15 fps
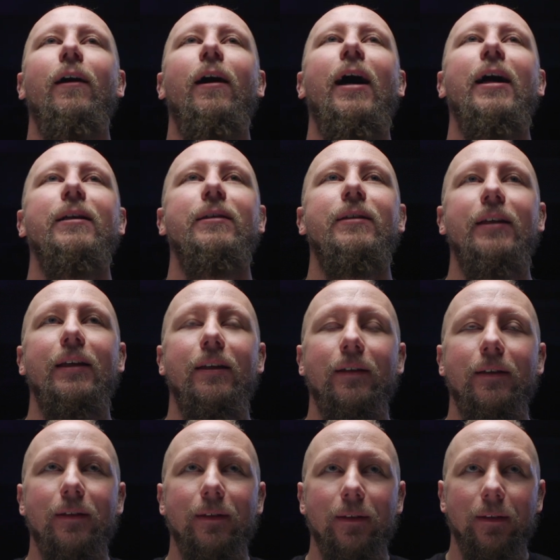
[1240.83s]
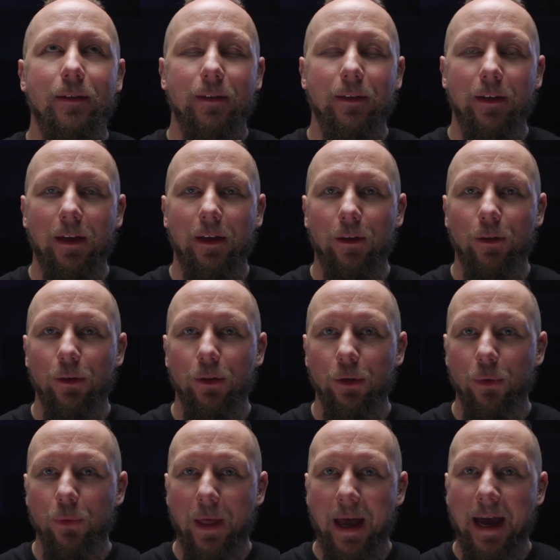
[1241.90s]
I didn't
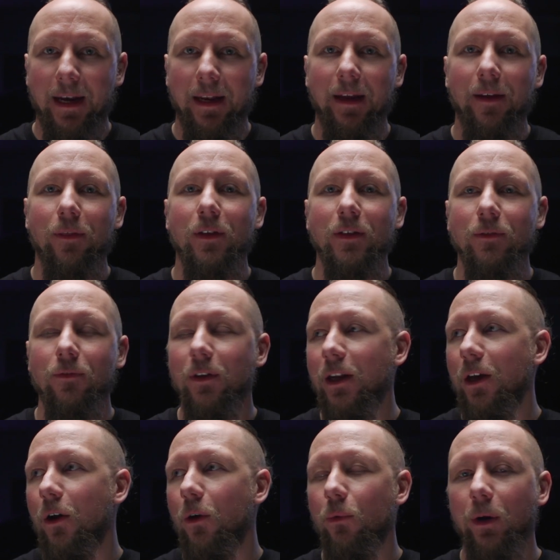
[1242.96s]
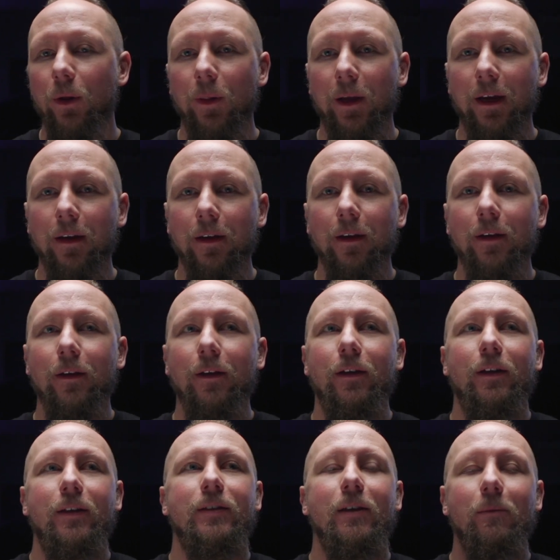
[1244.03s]
include that in this video really,
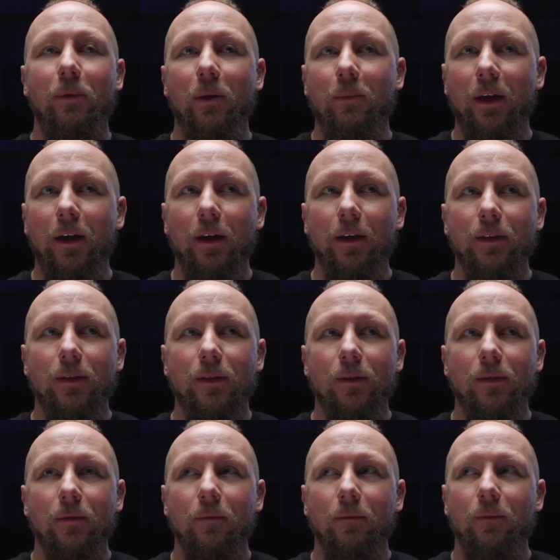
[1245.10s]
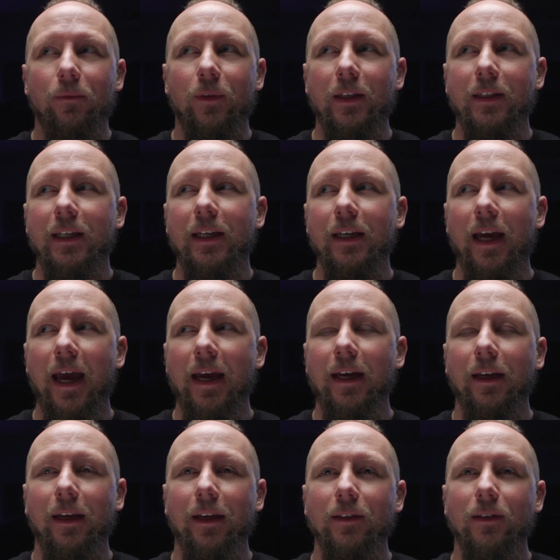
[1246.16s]
simply because the
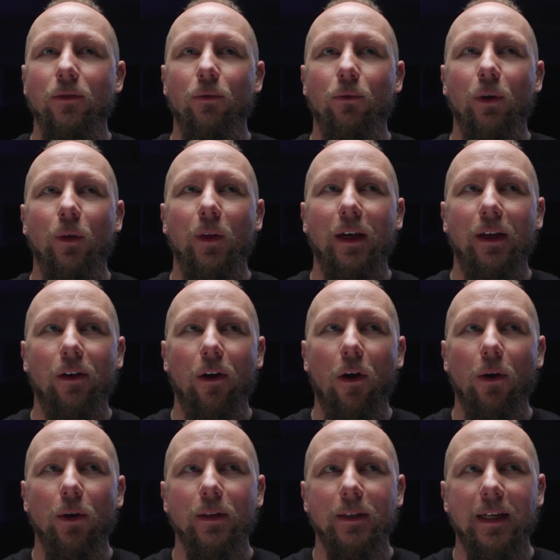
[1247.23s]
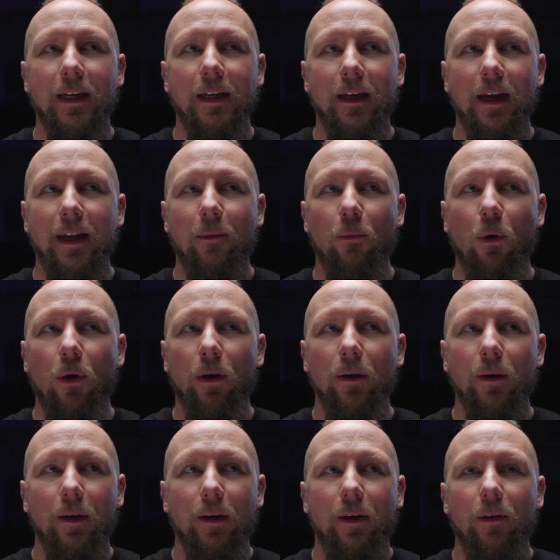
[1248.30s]
TA isn't really an RT
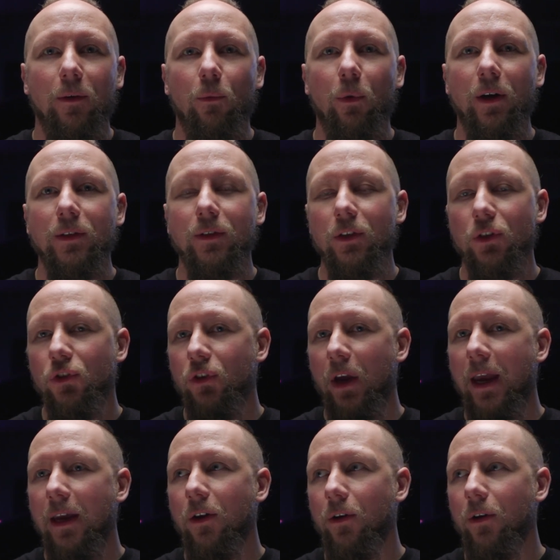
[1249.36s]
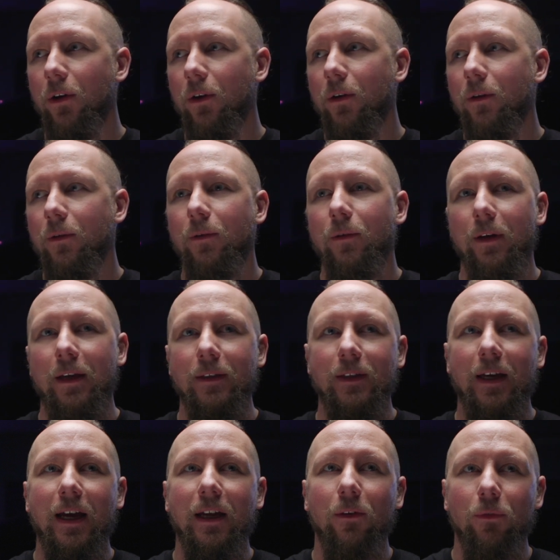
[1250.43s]
anymore, whereas the shaker is
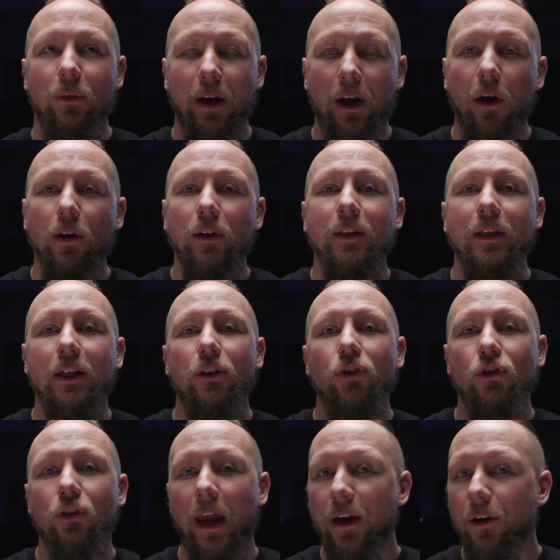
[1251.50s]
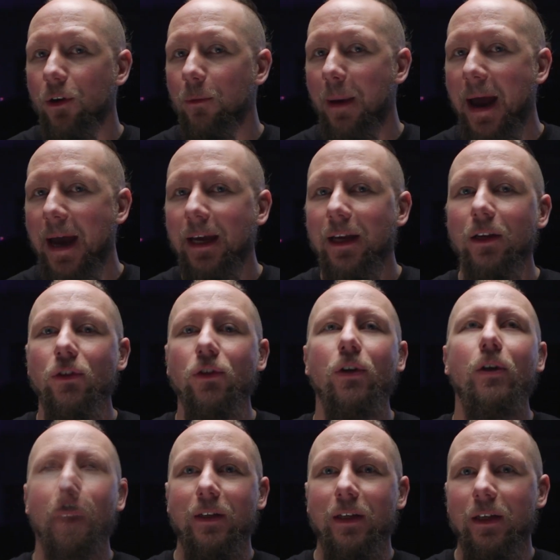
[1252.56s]
kind of the RT shaker package.
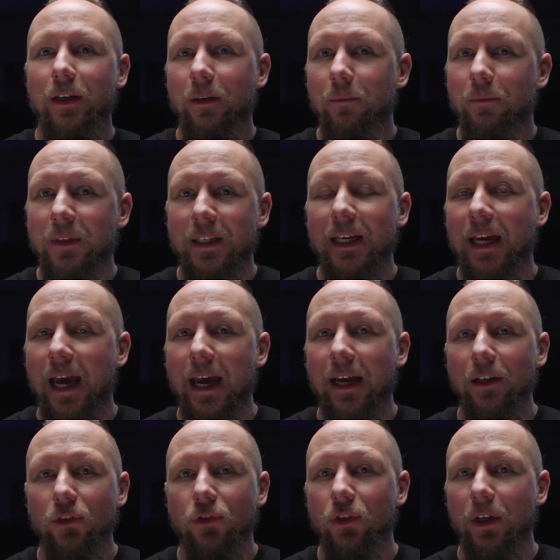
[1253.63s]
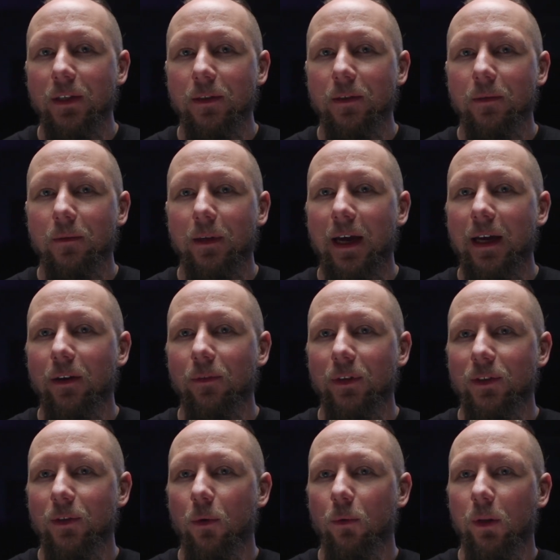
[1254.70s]
The TA is just kind of
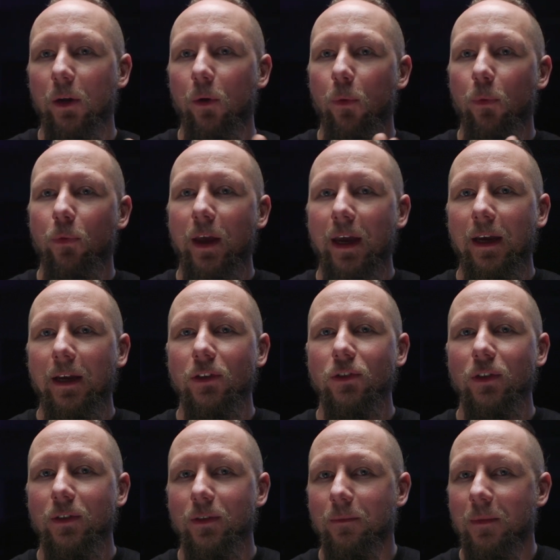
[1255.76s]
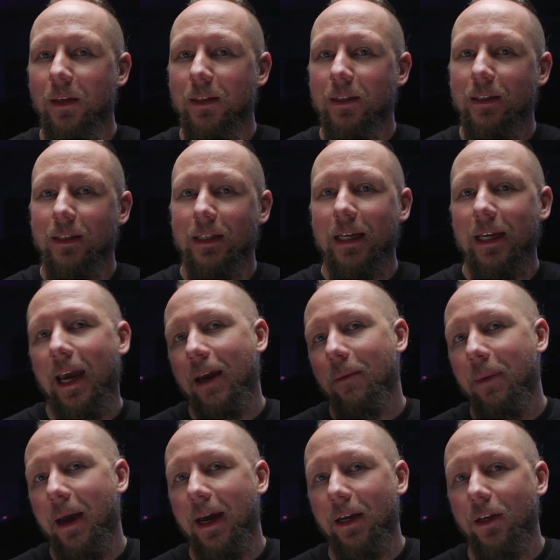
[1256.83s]
its own little thing. It's just the TA
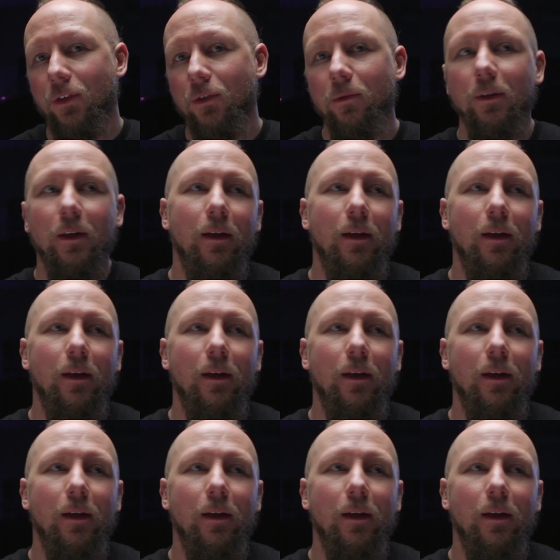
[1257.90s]
package.